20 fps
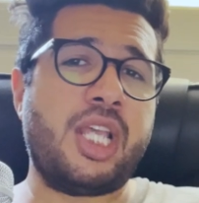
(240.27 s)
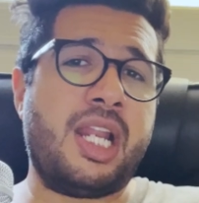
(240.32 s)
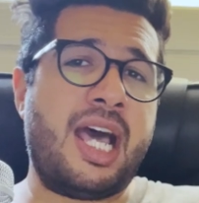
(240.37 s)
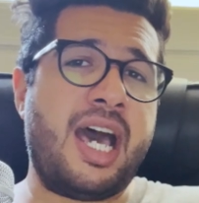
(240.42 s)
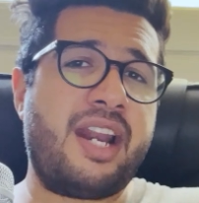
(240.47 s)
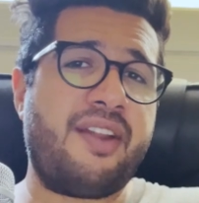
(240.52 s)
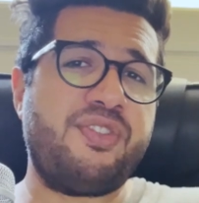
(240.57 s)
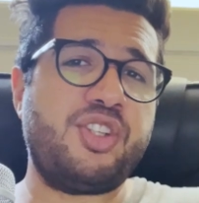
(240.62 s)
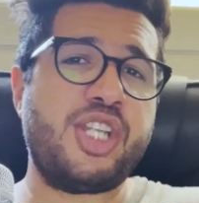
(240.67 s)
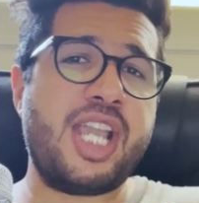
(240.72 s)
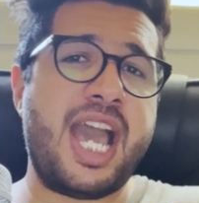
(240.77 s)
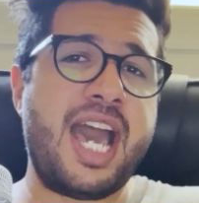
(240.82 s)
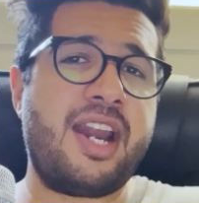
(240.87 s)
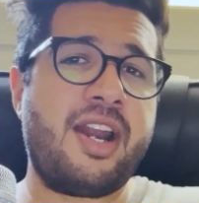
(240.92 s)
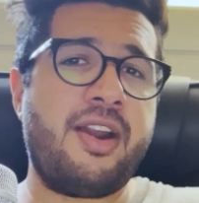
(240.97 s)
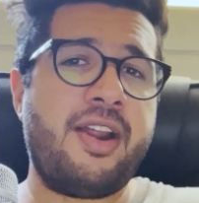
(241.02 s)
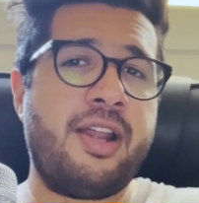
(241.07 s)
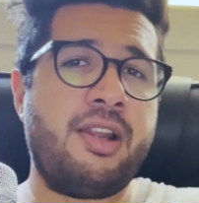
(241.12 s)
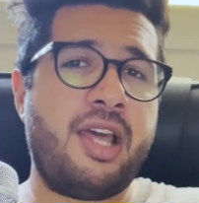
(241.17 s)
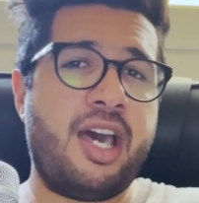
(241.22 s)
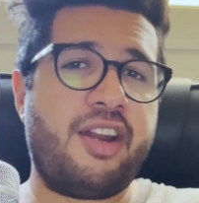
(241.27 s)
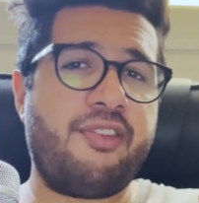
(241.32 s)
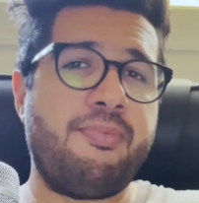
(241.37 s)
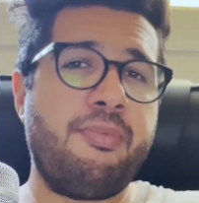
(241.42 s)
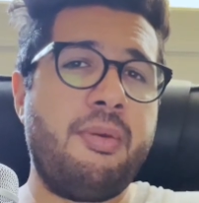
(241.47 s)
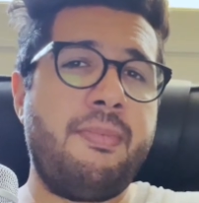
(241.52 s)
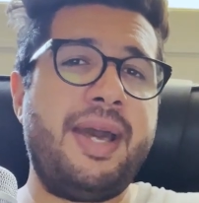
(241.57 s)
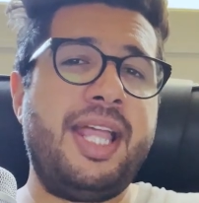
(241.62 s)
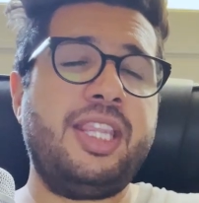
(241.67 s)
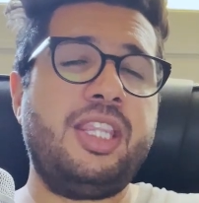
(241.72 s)
a lot of chatter and a lot of
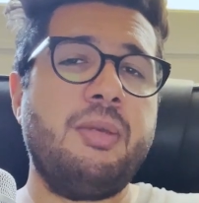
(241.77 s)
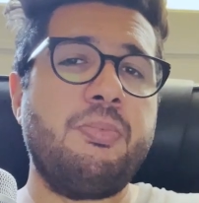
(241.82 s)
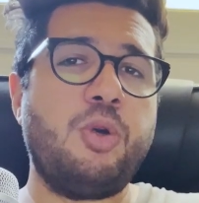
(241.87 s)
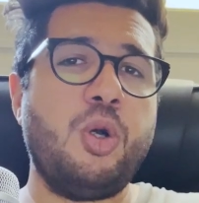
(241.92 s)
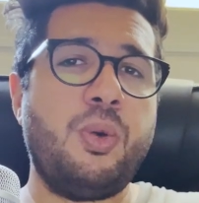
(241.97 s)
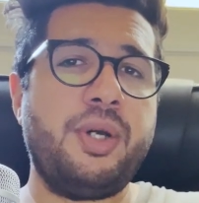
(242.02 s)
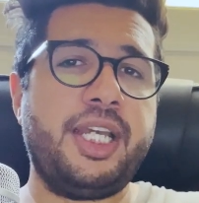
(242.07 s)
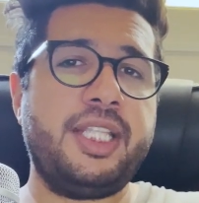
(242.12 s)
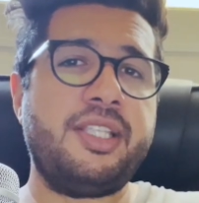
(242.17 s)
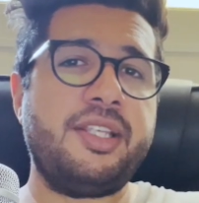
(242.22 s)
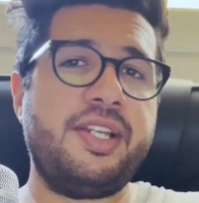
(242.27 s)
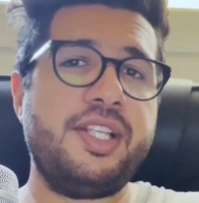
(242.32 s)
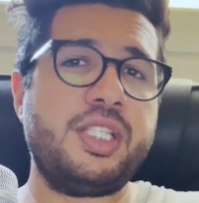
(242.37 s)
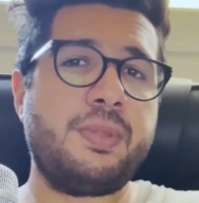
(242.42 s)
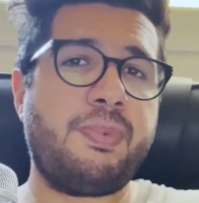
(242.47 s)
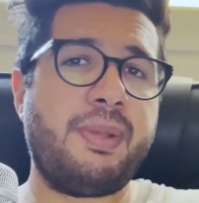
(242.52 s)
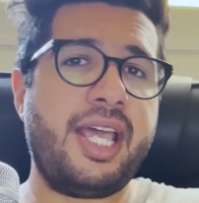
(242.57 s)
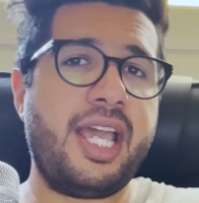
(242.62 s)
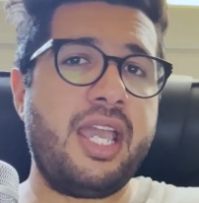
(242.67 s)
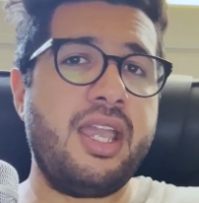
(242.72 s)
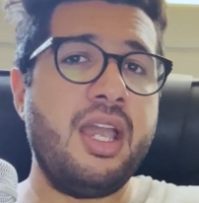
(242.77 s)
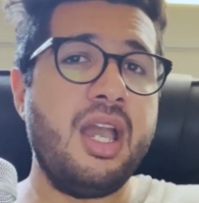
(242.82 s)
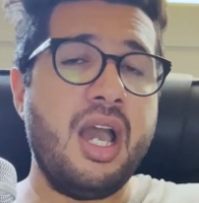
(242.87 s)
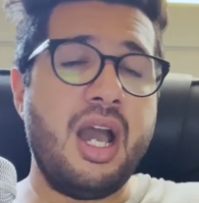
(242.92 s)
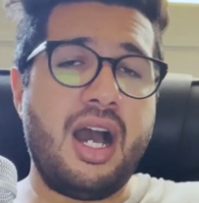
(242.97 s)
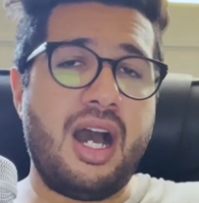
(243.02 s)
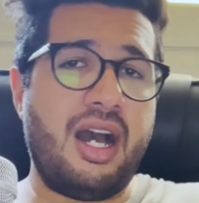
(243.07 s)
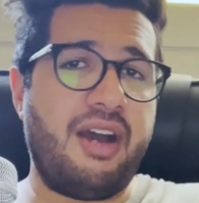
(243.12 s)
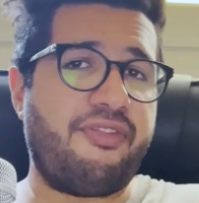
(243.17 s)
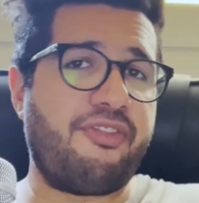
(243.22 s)
momentum going into this play
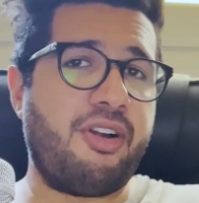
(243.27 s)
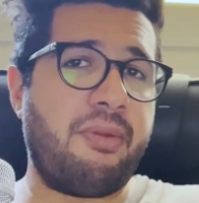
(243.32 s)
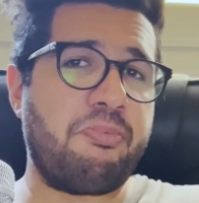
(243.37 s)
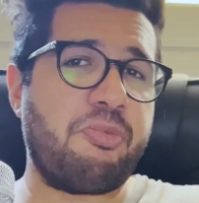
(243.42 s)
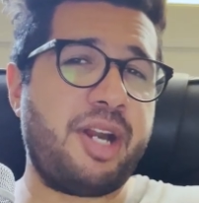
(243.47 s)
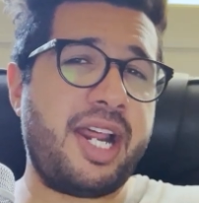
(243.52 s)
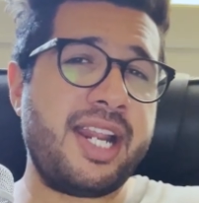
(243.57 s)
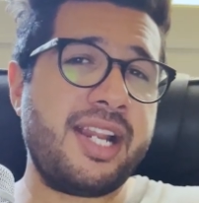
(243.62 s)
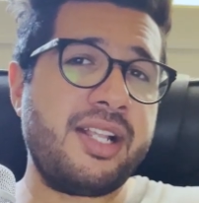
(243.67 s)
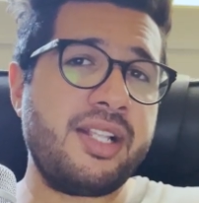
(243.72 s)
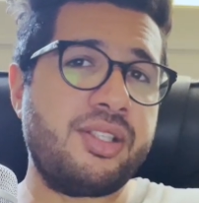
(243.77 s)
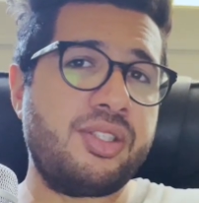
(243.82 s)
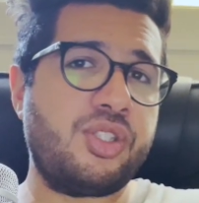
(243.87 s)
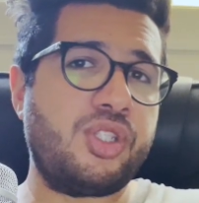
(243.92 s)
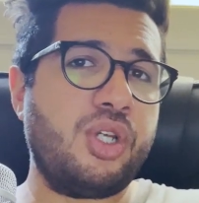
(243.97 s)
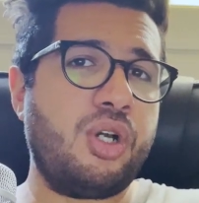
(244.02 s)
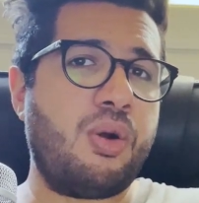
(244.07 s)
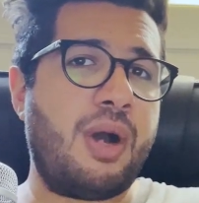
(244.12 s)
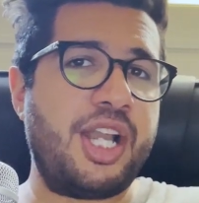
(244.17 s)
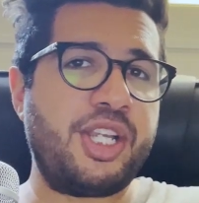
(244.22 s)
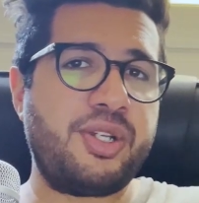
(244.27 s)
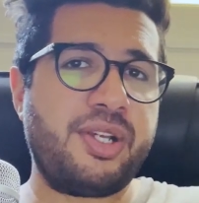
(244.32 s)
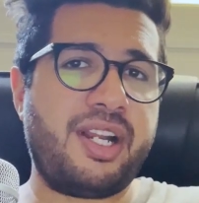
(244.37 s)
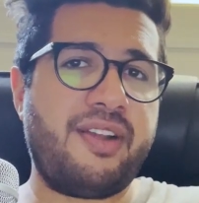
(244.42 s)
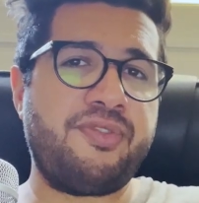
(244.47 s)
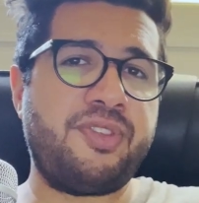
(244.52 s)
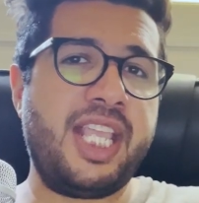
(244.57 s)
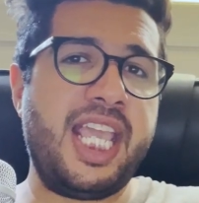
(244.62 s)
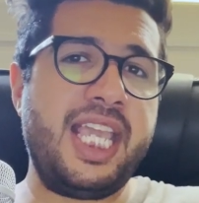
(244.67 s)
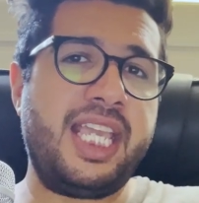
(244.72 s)
from Reddit, so I should
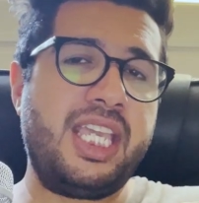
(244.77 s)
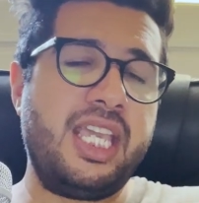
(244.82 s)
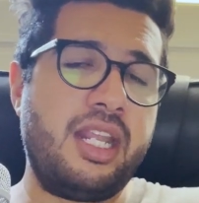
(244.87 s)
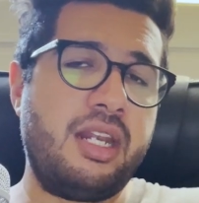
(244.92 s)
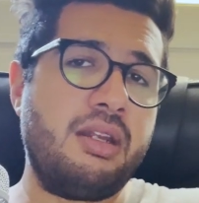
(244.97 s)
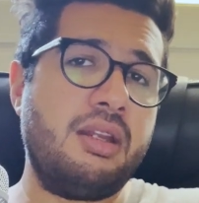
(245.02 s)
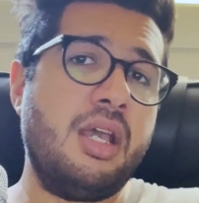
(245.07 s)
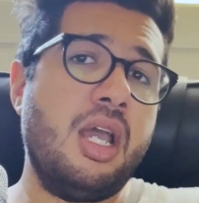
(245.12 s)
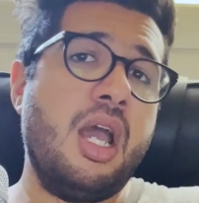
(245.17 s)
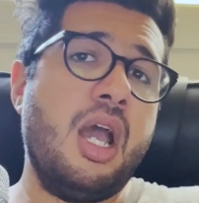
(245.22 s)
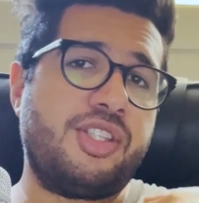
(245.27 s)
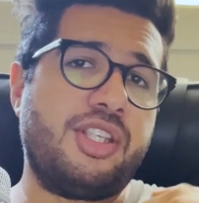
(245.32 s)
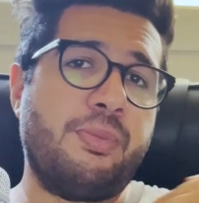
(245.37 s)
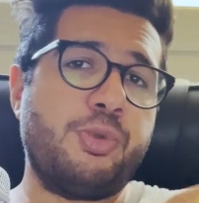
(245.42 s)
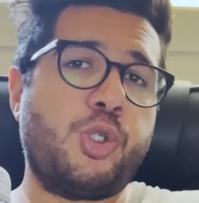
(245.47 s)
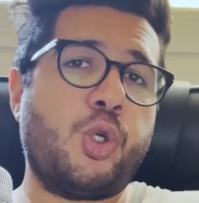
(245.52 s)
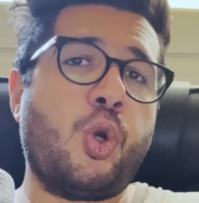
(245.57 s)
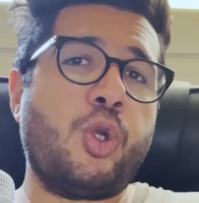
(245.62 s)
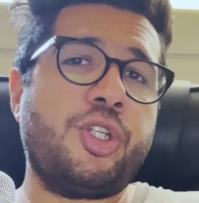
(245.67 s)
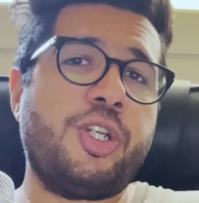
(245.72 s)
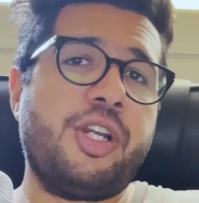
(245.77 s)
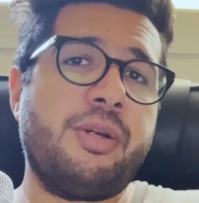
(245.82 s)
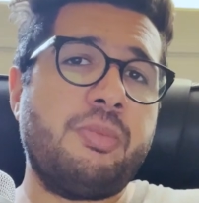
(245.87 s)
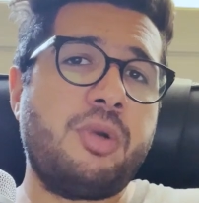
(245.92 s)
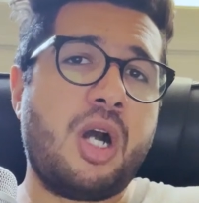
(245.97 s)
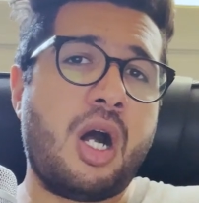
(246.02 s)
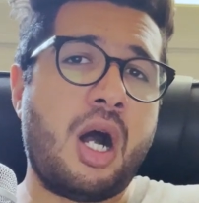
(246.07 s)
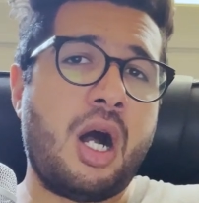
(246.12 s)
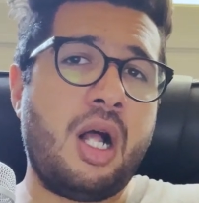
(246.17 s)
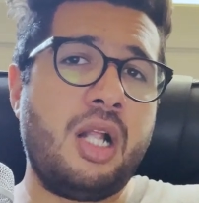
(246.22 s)
have taken some short-term
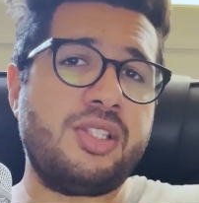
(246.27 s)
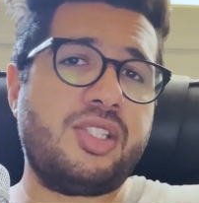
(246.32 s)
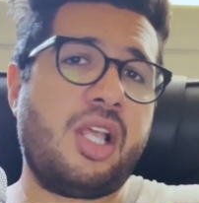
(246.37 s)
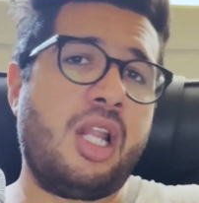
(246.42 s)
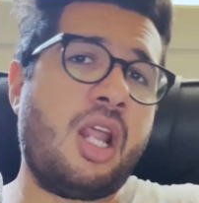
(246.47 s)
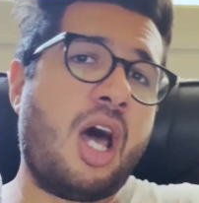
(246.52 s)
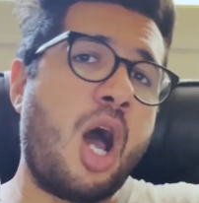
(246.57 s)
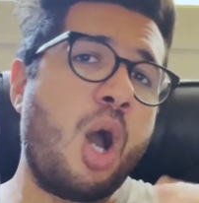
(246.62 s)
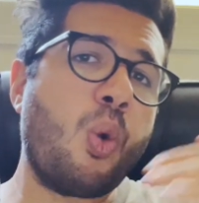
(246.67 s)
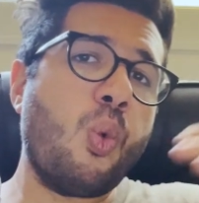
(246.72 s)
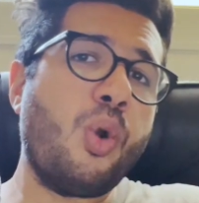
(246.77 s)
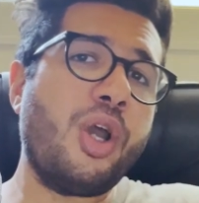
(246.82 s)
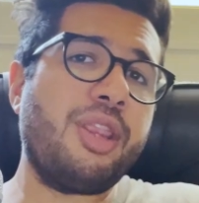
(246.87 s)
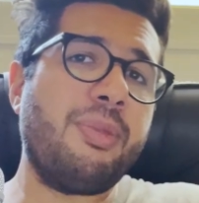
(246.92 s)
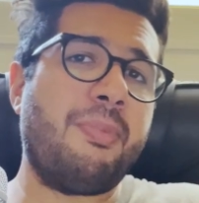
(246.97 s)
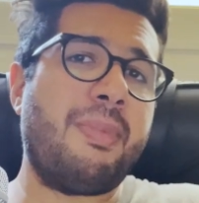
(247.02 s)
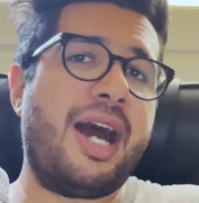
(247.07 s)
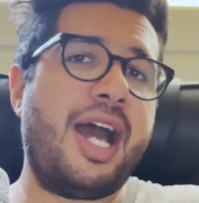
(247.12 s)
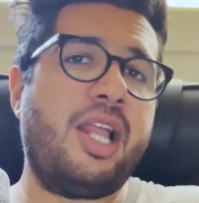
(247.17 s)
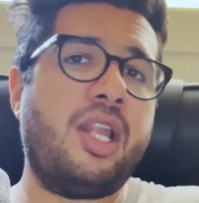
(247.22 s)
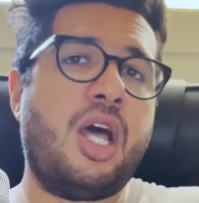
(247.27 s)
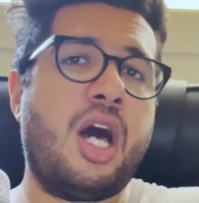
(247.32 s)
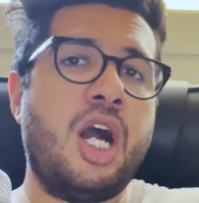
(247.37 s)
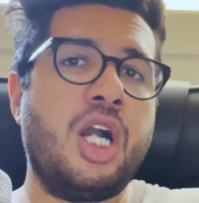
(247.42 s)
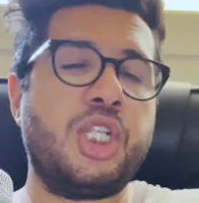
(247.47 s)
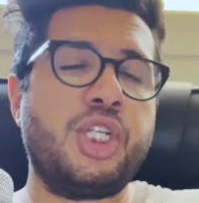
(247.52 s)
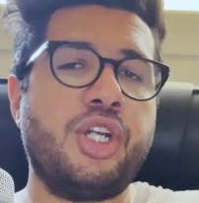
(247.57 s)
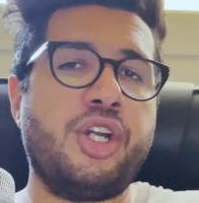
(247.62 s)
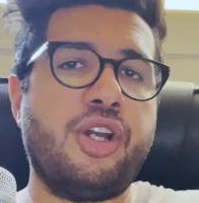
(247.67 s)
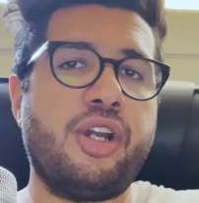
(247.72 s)
calls along with my
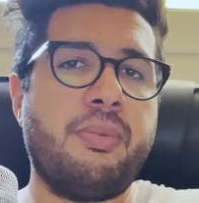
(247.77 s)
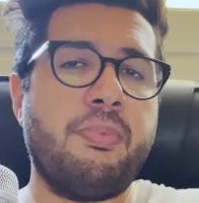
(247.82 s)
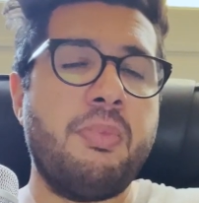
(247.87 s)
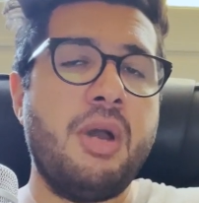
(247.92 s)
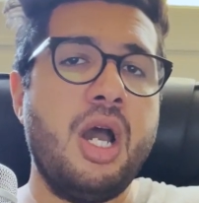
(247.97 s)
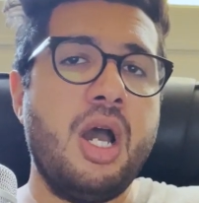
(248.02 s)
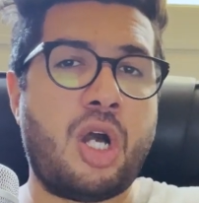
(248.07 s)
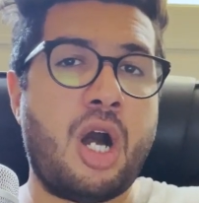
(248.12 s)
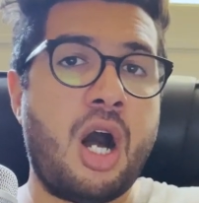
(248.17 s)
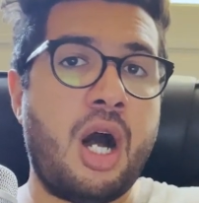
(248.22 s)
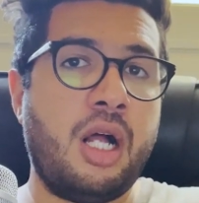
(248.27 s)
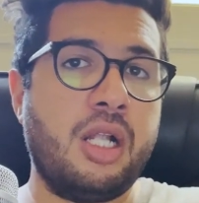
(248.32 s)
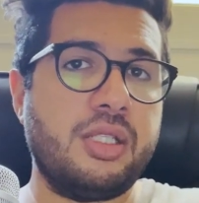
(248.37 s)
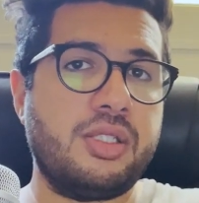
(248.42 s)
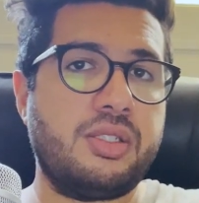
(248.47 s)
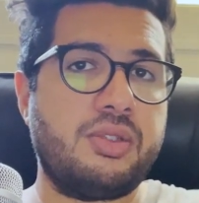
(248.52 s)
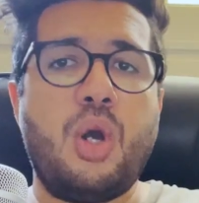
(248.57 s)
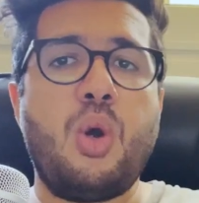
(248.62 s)
long-term calls.